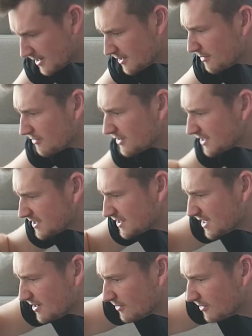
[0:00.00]
I don't know whether this
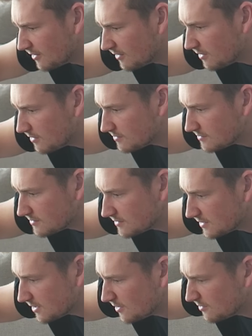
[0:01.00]
is it or not.
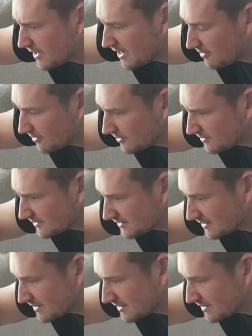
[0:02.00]
Oh, wait, hold on.